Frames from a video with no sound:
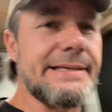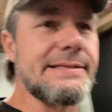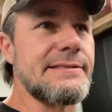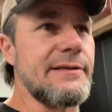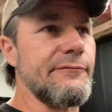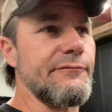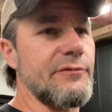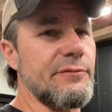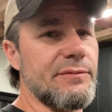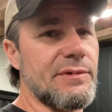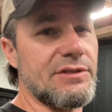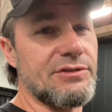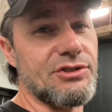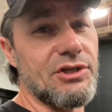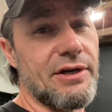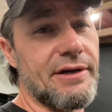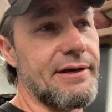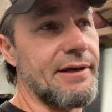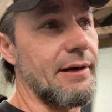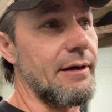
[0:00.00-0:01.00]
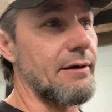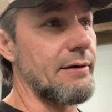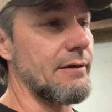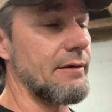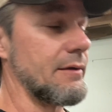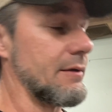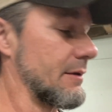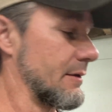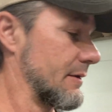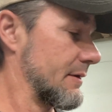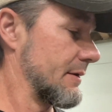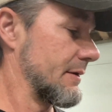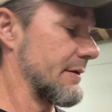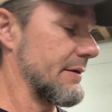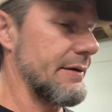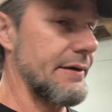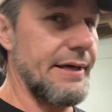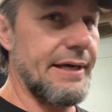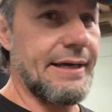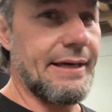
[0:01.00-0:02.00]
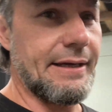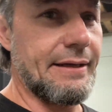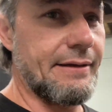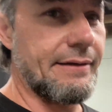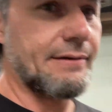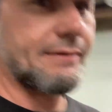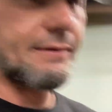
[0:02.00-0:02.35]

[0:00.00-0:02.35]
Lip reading: some from the junkyard. And